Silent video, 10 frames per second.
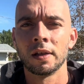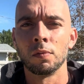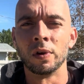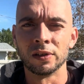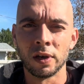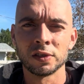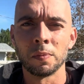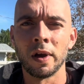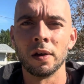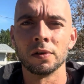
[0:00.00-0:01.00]
when he talks
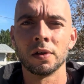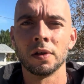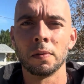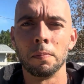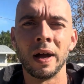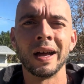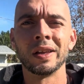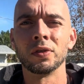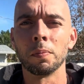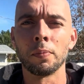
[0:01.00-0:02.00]
about
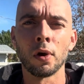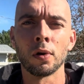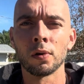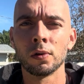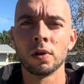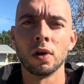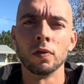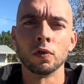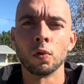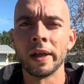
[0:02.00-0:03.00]
buying the pearl
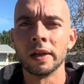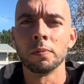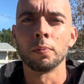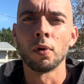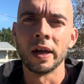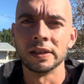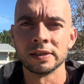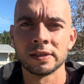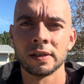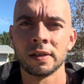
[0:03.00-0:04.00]
of great
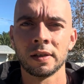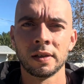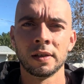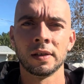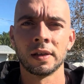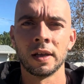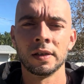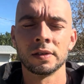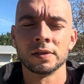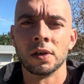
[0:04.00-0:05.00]
price. Okay,
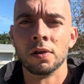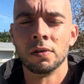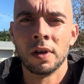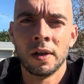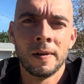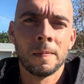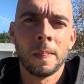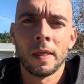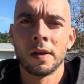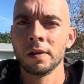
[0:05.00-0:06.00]
so
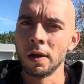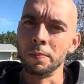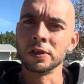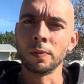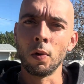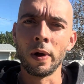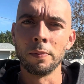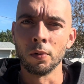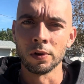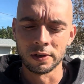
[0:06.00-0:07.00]
I miss my
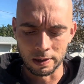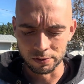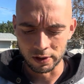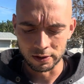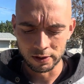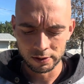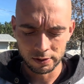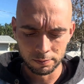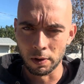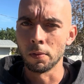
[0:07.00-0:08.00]
whiteboard in times like
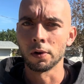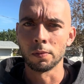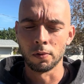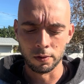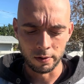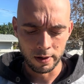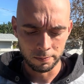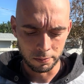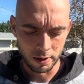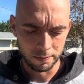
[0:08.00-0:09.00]
this, my marker board, right?
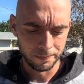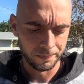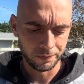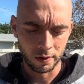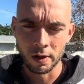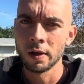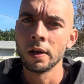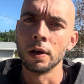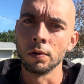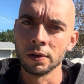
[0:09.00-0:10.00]
But
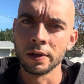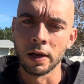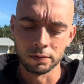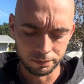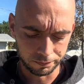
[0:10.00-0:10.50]
I wrote it down